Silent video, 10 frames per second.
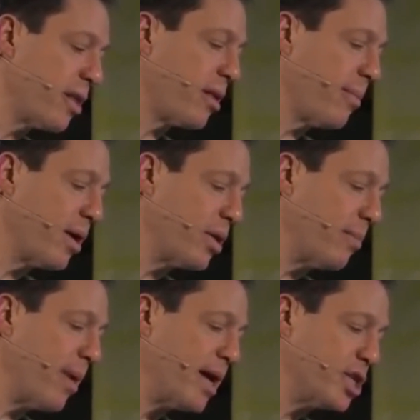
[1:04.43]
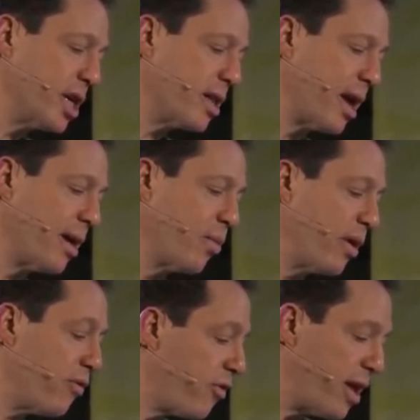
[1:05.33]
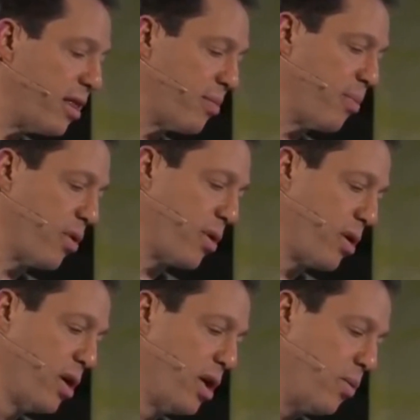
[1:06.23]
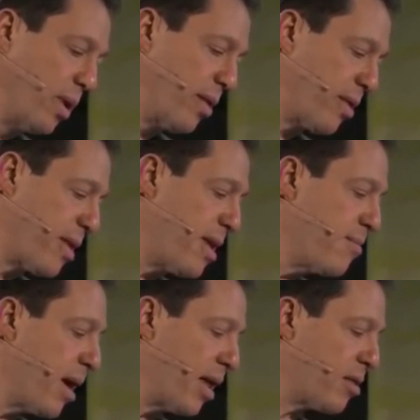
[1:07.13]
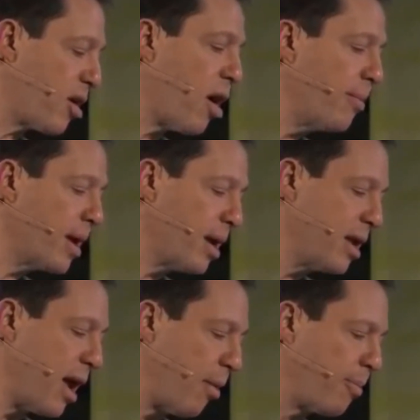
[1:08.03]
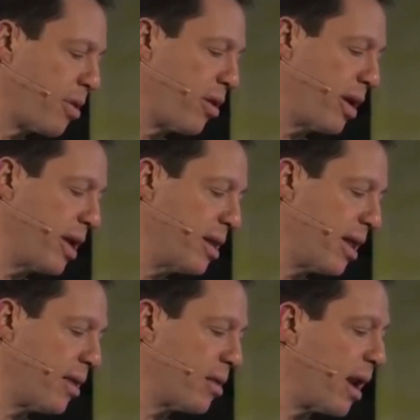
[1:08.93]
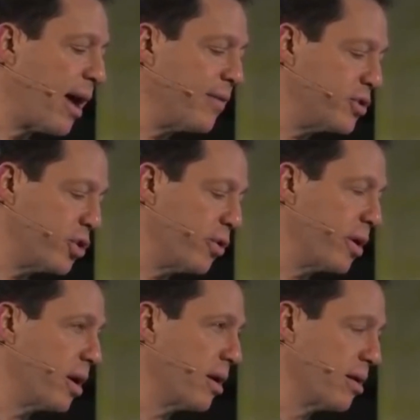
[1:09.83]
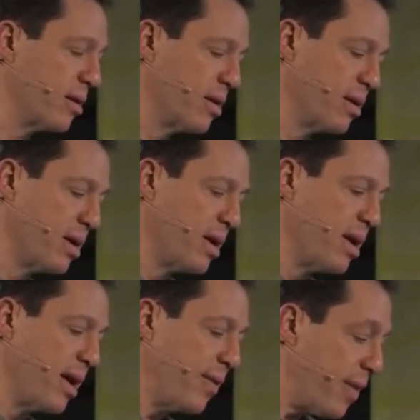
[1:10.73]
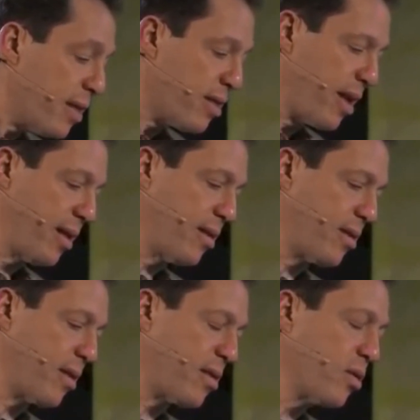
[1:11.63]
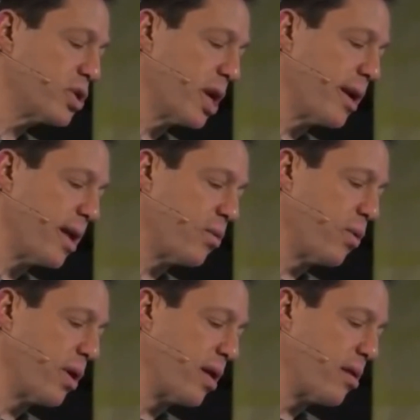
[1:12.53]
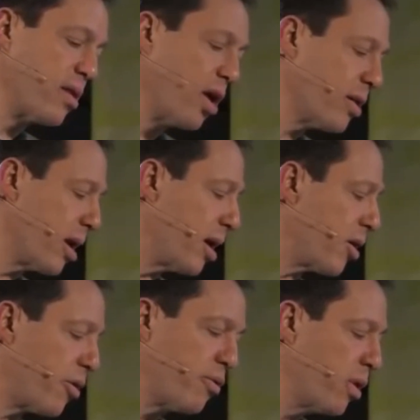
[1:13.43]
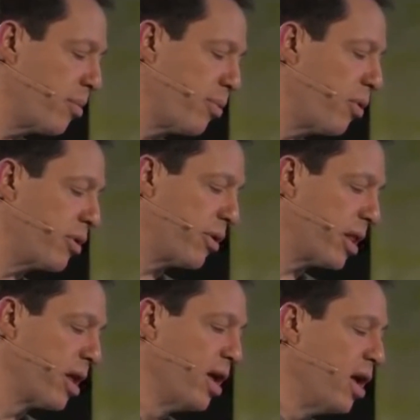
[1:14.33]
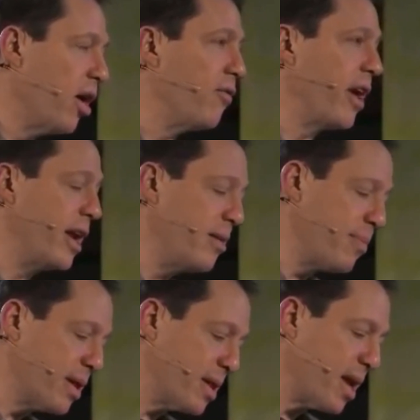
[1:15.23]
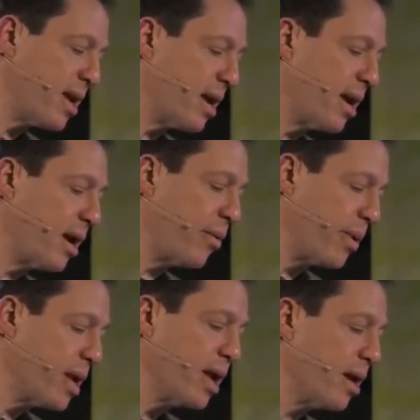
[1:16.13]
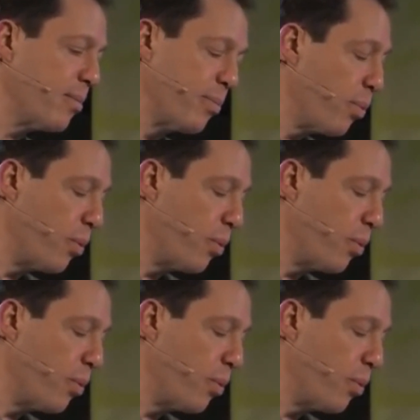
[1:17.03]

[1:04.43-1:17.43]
just about imagine a time when Facebook will seem as comically obsolete as LiveJournal. In this sense, a social network is not a cruel portrait of any particular real